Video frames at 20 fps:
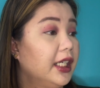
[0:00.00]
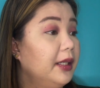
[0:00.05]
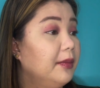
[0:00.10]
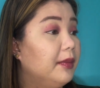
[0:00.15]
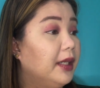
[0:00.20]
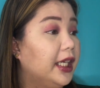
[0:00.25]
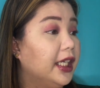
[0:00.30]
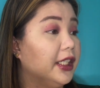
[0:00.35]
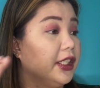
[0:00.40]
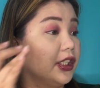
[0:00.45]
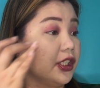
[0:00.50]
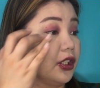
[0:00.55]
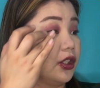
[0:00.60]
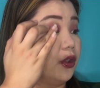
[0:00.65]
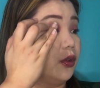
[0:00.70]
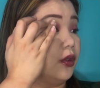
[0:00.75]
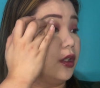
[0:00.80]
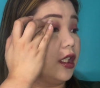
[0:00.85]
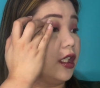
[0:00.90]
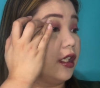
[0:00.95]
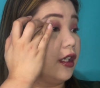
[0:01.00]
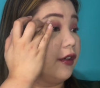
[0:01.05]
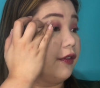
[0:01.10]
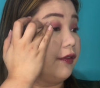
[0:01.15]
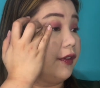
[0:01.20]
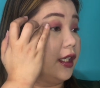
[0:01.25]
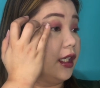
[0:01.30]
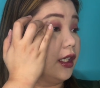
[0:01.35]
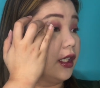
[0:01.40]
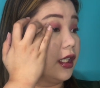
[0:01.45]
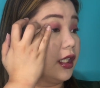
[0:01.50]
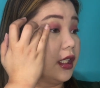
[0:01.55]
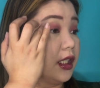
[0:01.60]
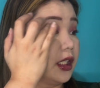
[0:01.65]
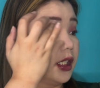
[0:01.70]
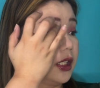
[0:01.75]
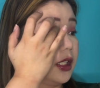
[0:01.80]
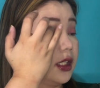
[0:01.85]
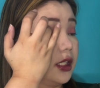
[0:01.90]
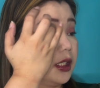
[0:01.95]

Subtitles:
i-blend just using your fingers.